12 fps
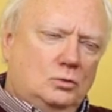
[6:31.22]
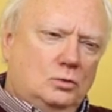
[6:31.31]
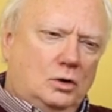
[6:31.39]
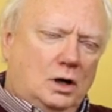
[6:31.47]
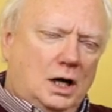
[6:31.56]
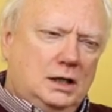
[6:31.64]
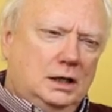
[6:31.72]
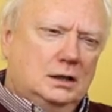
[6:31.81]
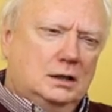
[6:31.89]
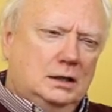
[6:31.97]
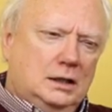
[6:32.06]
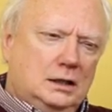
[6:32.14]

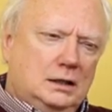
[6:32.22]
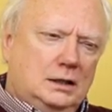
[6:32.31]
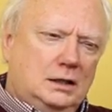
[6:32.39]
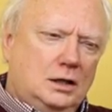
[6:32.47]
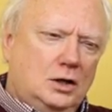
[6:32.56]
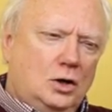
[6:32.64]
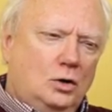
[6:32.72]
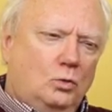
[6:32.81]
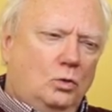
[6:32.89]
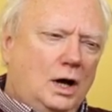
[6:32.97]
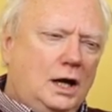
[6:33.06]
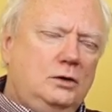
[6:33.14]
"Waraka,
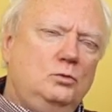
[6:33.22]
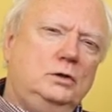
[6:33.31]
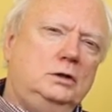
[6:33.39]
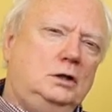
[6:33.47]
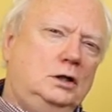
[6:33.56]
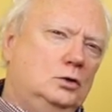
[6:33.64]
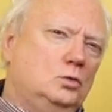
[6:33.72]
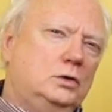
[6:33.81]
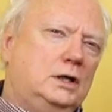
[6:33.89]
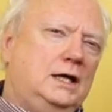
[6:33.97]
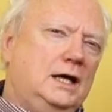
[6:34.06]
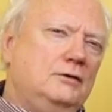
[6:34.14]
why would
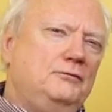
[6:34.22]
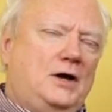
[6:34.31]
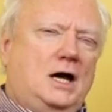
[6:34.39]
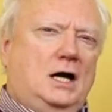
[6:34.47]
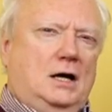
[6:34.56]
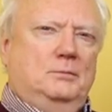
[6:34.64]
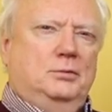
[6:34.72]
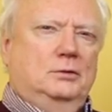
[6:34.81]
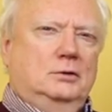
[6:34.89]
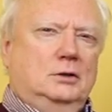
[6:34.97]
you give up